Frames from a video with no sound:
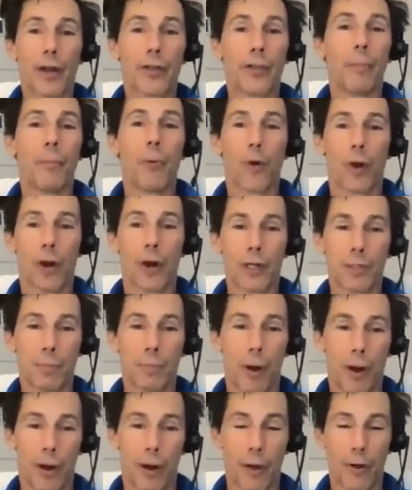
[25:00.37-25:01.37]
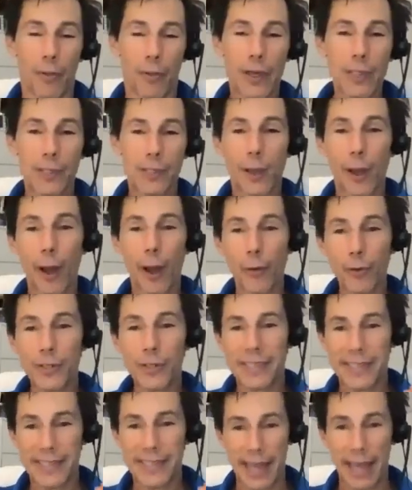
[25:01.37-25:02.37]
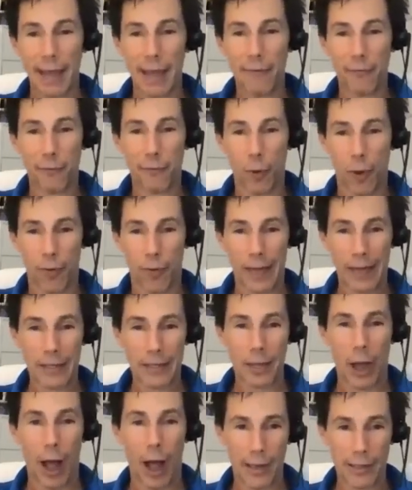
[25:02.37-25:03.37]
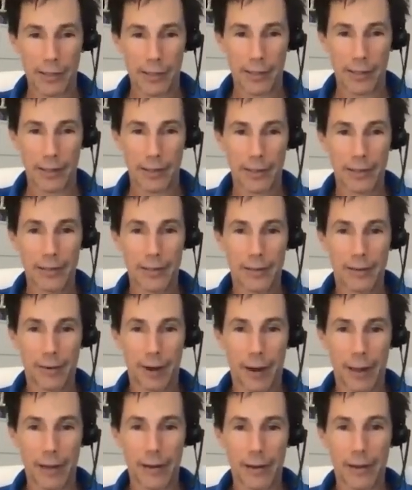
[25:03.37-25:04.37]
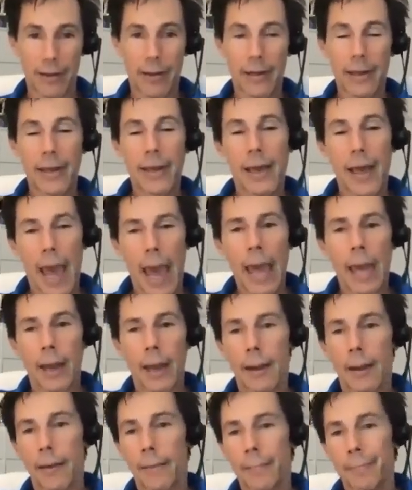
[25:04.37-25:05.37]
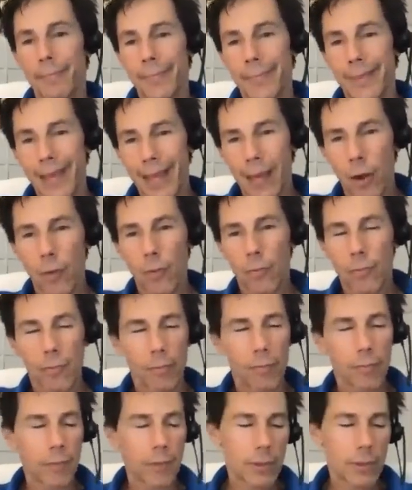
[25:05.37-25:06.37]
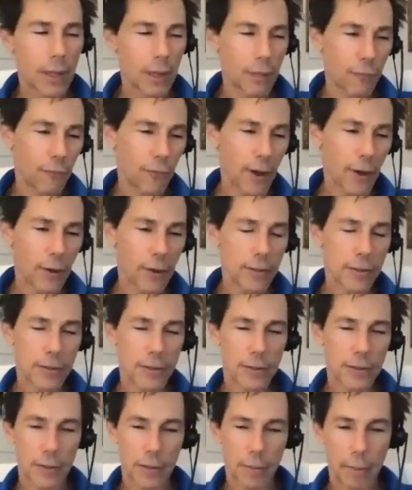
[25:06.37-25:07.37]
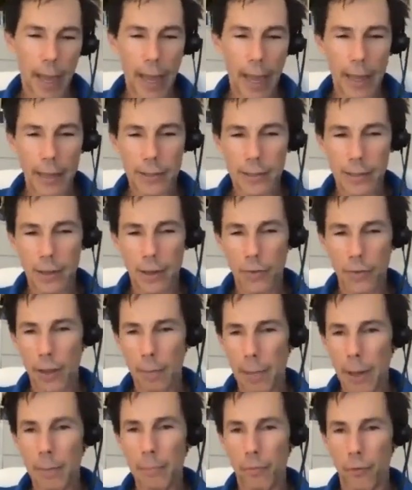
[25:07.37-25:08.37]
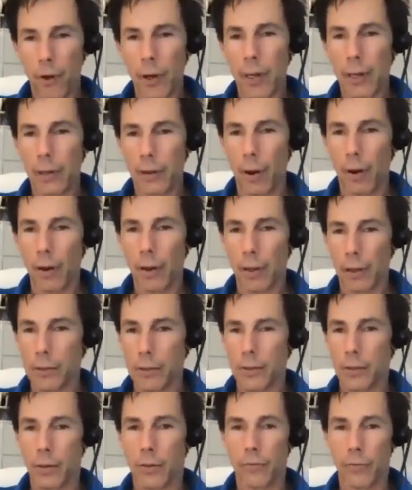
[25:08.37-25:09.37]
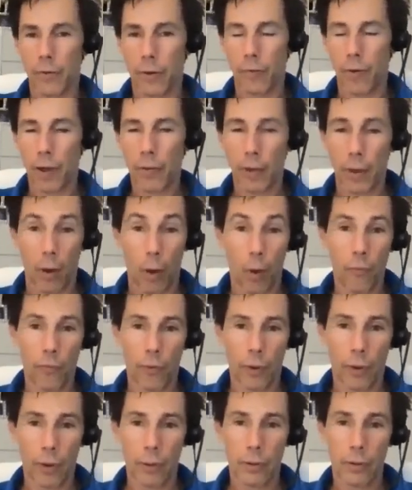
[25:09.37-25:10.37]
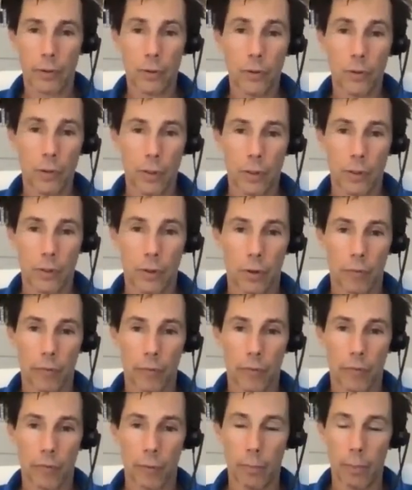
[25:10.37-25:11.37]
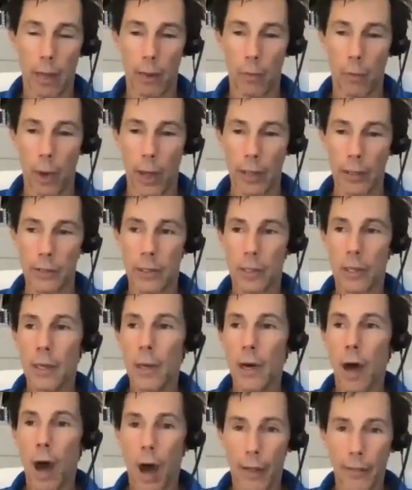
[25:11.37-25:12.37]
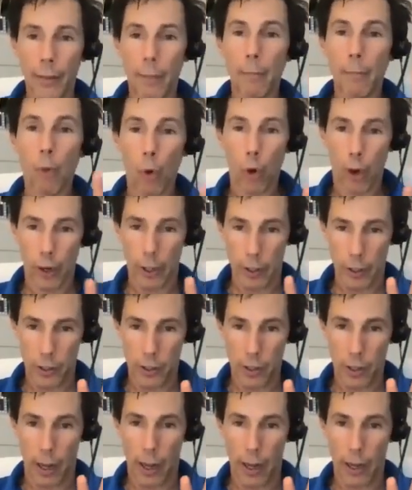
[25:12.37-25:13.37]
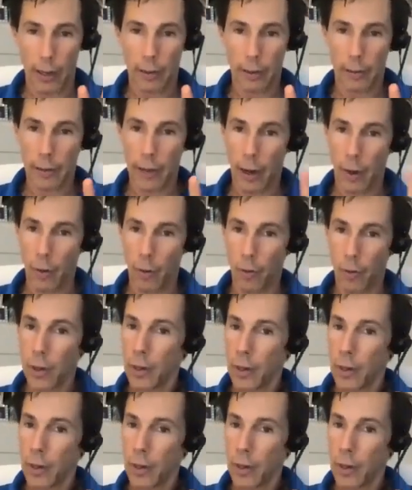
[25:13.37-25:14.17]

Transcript: in the mortgage market are these loans safe or are they toxic right and you know in fairness to the banks you know they've been pretty darn conservative i think over con- too conservative in many ways on the mortgage side now